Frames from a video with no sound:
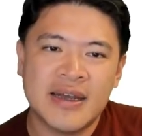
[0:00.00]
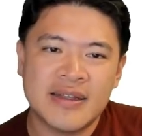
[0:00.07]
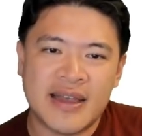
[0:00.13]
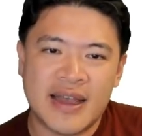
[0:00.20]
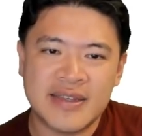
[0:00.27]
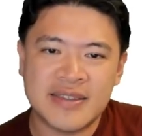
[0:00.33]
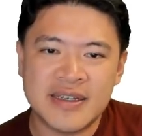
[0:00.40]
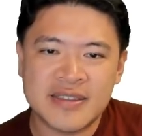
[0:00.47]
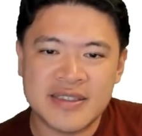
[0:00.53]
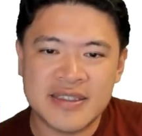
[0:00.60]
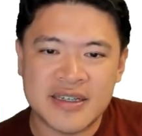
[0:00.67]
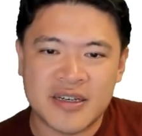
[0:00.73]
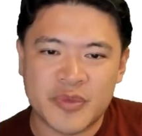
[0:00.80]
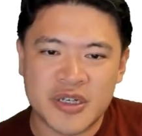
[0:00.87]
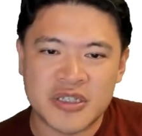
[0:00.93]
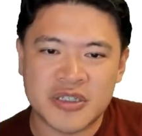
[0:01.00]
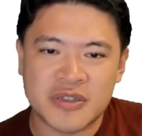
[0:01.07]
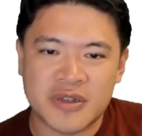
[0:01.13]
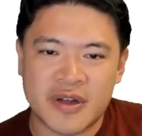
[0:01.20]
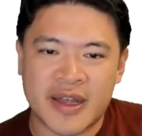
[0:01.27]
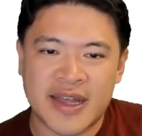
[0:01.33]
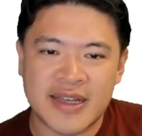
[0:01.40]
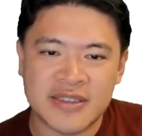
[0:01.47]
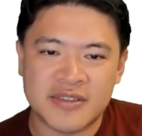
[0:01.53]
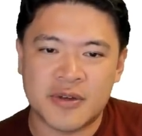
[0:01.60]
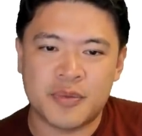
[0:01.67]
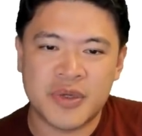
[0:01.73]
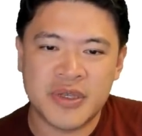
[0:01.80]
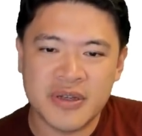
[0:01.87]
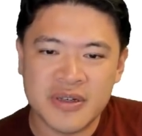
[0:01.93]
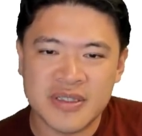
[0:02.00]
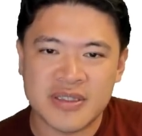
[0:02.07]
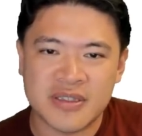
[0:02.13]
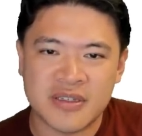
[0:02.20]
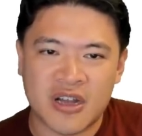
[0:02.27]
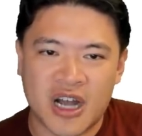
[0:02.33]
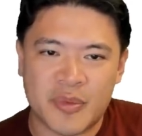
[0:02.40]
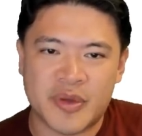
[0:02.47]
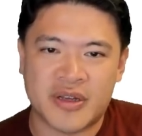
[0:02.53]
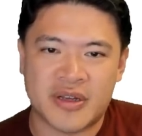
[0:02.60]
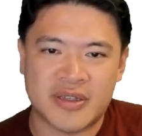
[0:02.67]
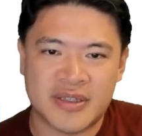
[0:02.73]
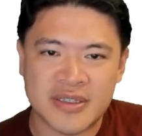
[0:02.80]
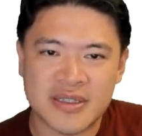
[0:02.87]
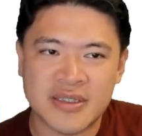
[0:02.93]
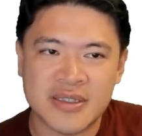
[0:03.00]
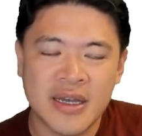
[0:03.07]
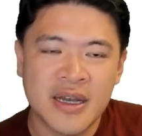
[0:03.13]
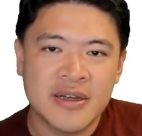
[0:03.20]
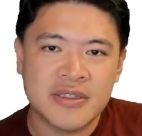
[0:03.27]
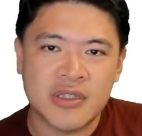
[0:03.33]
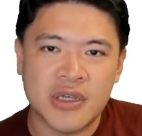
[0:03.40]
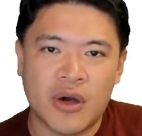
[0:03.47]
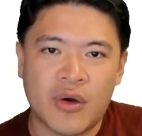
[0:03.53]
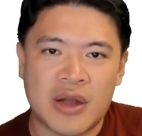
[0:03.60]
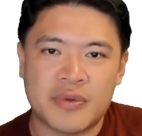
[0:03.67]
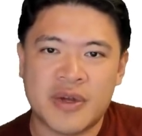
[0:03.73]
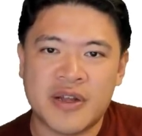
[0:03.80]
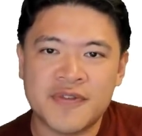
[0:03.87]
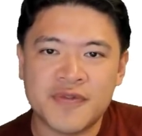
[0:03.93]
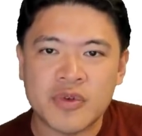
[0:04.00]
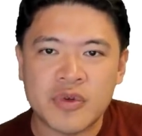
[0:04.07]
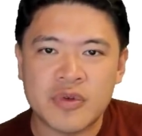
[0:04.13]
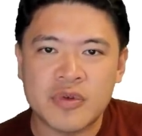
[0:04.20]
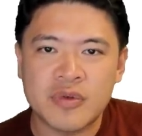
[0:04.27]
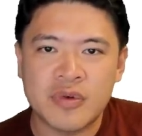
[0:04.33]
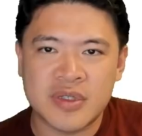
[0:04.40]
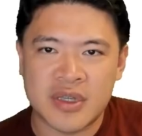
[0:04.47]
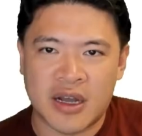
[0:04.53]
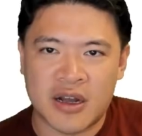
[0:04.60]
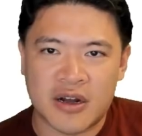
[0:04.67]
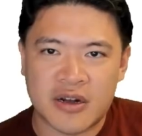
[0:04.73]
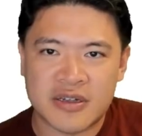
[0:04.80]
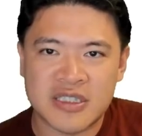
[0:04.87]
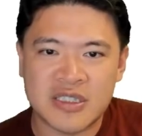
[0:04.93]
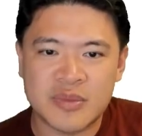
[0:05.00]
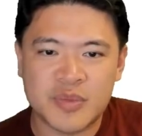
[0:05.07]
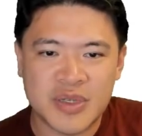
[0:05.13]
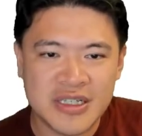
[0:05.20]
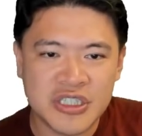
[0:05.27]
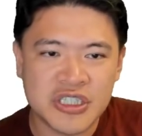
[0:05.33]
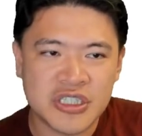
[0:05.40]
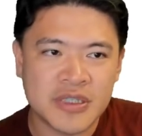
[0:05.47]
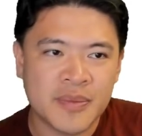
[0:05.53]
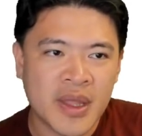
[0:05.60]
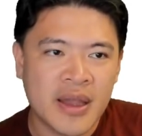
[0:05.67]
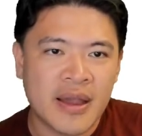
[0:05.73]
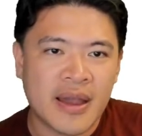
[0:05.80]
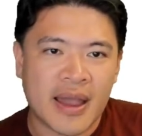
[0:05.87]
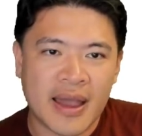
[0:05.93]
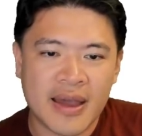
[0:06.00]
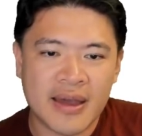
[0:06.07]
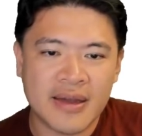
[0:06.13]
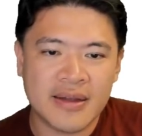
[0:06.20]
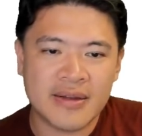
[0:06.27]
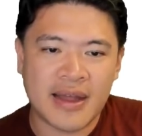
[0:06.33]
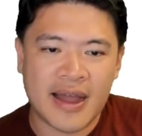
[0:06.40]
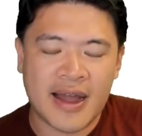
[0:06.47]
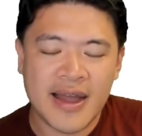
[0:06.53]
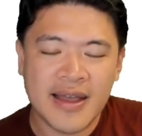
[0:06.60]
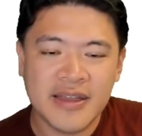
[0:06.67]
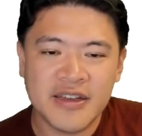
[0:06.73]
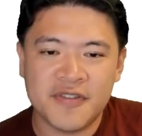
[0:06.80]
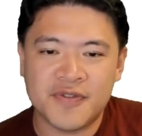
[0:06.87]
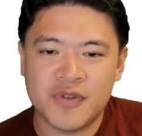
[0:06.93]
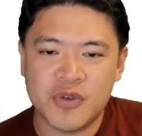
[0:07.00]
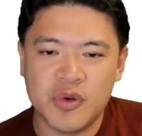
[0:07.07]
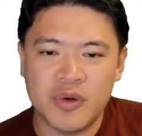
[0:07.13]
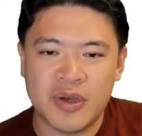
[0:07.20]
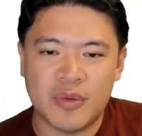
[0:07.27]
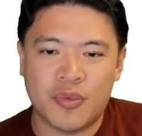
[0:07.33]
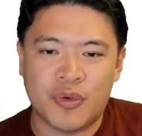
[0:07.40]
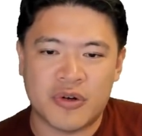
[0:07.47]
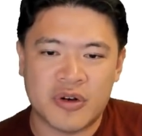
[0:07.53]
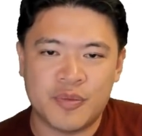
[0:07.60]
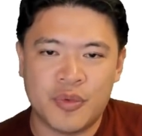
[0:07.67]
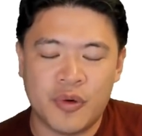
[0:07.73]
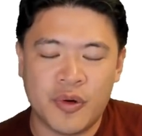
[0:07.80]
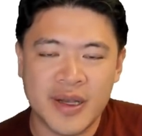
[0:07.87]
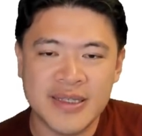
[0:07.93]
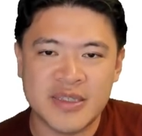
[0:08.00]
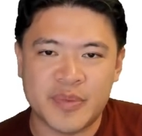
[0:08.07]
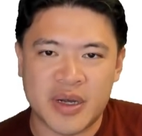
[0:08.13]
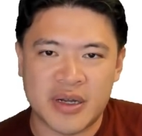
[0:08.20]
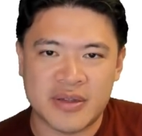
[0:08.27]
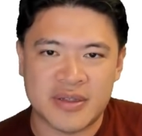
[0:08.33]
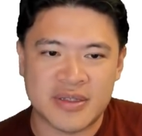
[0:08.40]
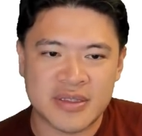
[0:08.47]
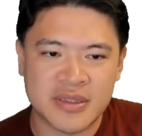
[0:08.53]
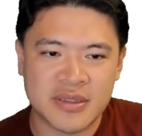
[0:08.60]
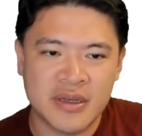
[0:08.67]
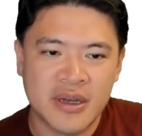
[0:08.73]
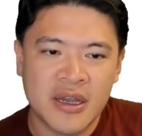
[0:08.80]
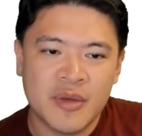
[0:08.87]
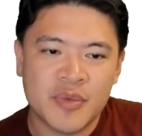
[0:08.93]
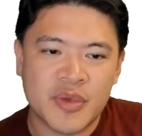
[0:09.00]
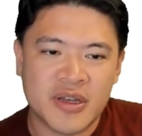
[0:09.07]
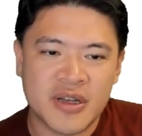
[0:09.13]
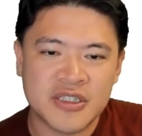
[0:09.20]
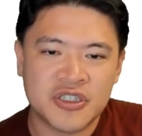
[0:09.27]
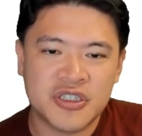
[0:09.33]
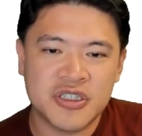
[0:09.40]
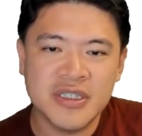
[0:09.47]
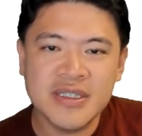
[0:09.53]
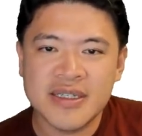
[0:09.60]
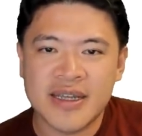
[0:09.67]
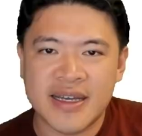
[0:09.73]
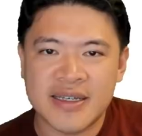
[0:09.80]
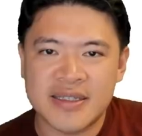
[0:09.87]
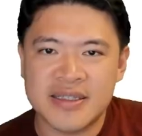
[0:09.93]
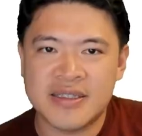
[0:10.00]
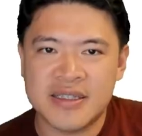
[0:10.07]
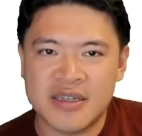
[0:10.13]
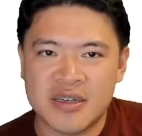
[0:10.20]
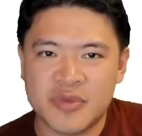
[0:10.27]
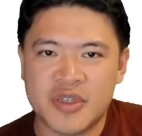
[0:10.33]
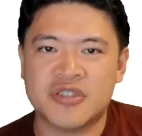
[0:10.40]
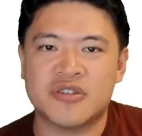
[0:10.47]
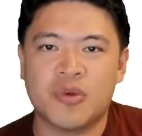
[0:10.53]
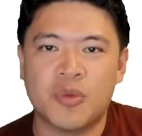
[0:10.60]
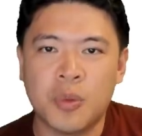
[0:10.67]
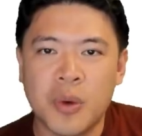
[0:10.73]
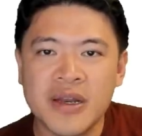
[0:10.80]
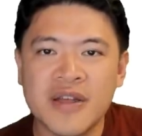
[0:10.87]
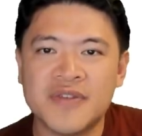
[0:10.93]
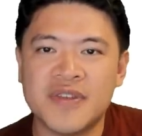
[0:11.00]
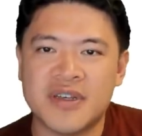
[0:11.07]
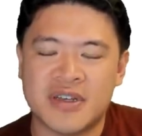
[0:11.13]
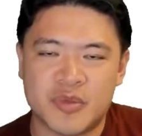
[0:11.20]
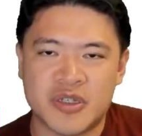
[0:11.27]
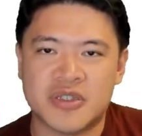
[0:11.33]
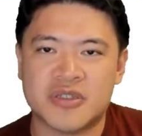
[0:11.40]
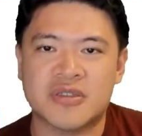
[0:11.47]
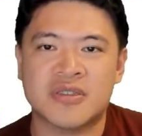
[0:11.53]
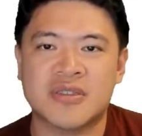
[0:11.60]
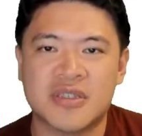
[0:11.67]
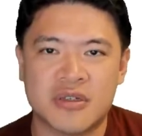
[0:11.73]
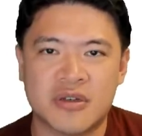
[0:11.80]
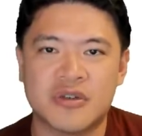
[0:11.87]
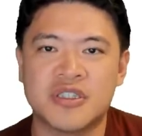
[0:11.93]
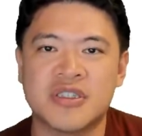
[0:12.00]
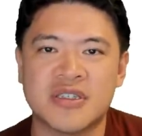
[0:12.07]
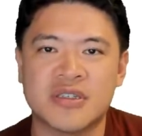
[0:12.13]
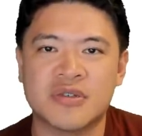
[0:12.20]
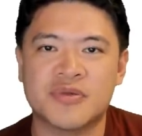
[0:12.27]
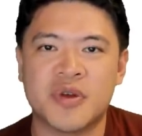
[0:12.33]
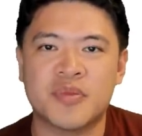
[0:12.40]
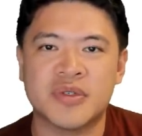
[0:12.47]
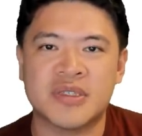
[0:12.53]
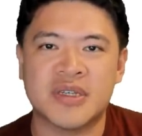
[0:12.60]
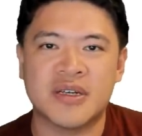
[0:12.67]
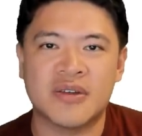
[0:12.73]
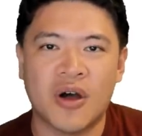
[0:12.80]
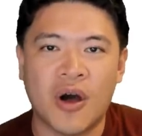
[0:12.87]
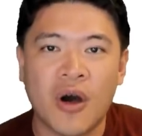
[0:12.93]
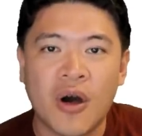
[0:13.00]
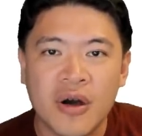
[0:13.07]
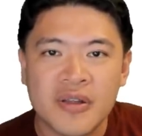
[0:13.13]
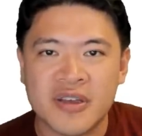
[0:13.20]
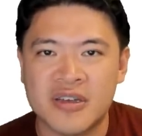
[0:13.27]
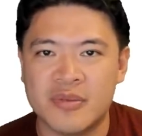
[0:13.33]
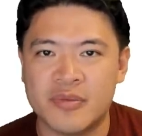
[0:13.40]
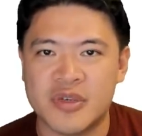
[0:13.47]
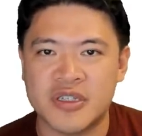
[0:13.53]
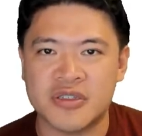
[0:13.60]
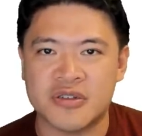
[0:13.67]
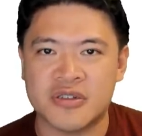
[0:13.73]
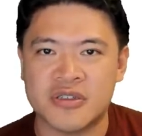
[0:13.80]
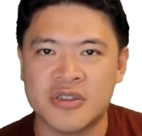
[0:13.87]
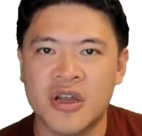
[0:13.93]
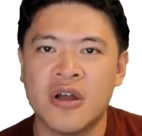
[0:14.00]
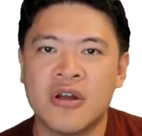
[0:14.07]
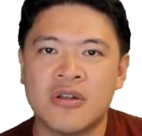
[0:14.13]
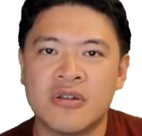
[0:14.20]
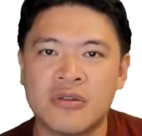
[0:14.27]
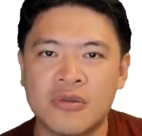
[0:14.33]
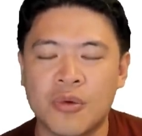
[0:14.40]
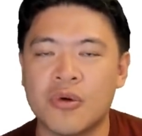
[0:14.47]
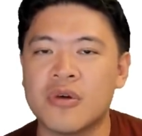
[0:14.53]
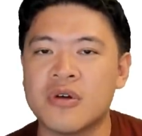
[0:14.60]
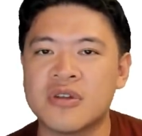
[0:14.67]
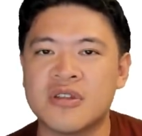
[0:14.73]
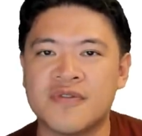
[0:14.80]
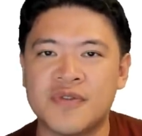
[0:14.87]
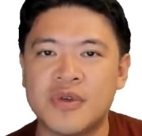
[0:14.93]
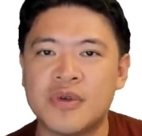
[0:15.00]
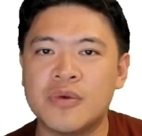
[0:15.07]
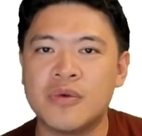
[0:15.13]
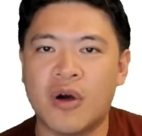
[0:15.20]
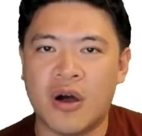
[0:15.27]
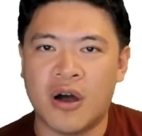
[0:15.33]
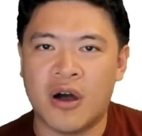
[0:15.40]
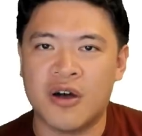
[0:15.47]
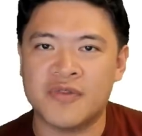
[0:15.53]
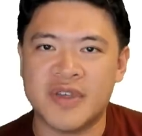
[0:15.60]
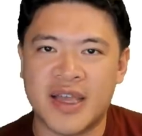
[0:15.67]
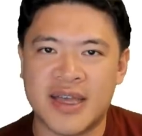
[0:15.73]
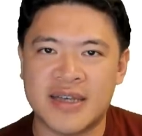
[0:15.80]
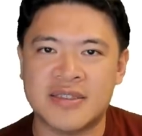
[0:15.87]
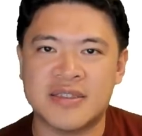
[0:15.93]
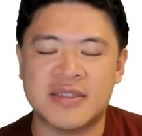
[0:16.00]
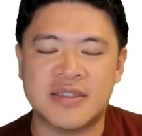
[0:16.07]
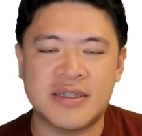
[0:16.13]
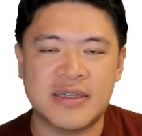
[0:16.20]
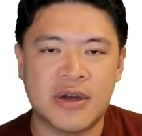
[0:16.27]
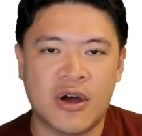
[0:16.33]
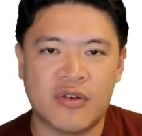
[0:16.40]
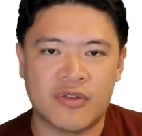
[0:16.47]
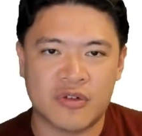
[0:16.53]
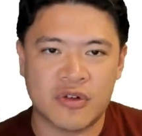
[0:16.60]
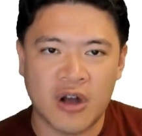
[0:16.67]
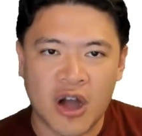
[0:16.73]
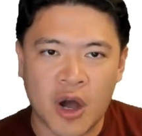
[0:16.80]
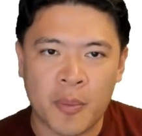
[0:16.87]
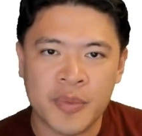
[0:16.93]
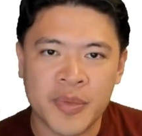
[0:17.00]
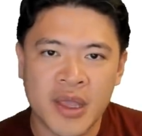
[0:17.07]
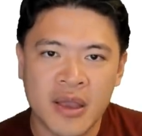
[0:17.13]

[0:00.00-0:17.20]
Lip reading: SEC Commissioner Hester Peirce's comment on this. So I read through her speech and I highlighted a few important points about this because she's an SEC commissioner, one of the commissioners, so she doesn't represent all the commissioners nor the view of the SEC overall.